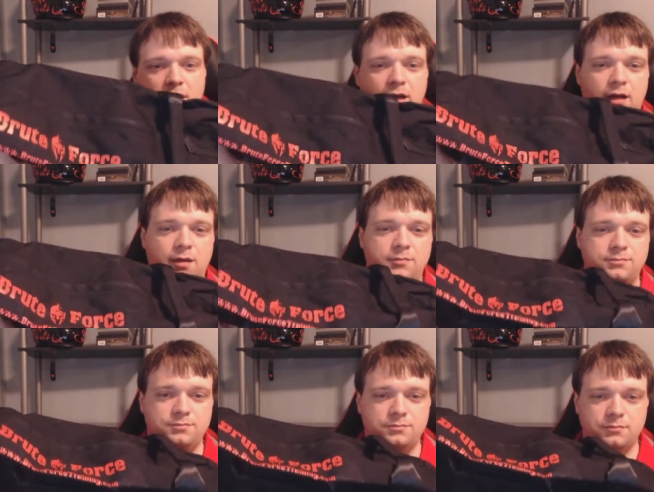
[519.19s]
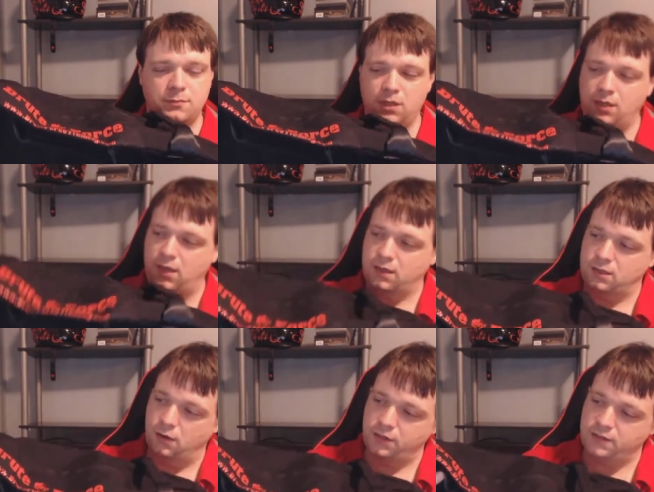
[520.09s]
I
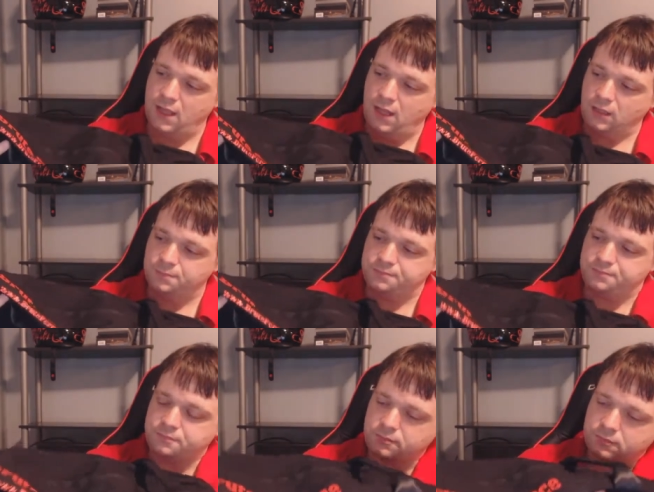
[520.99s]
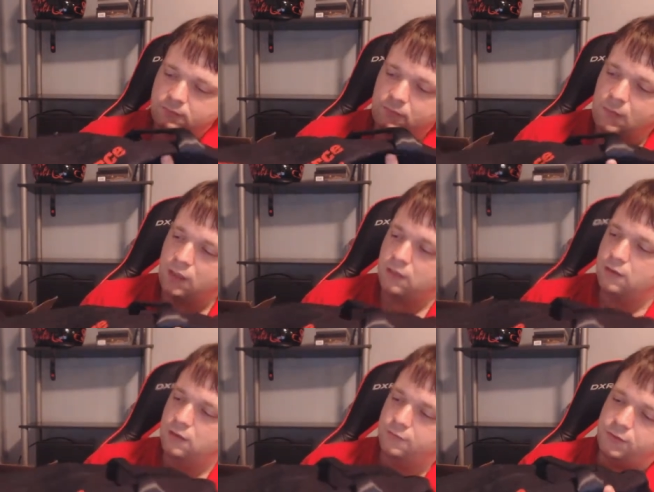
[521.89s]
can already tell
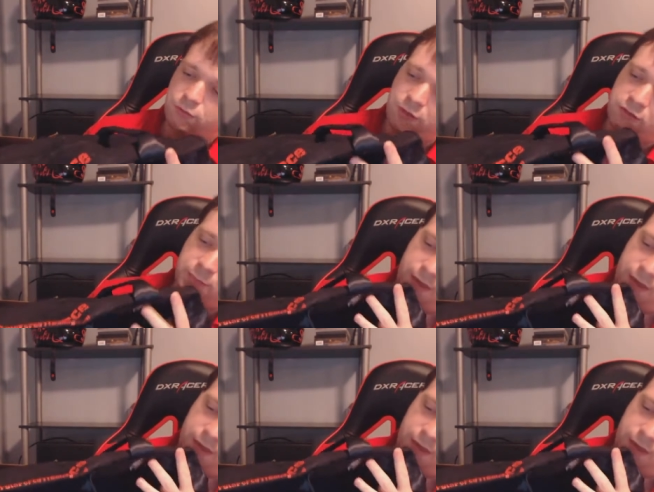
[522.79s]
a few things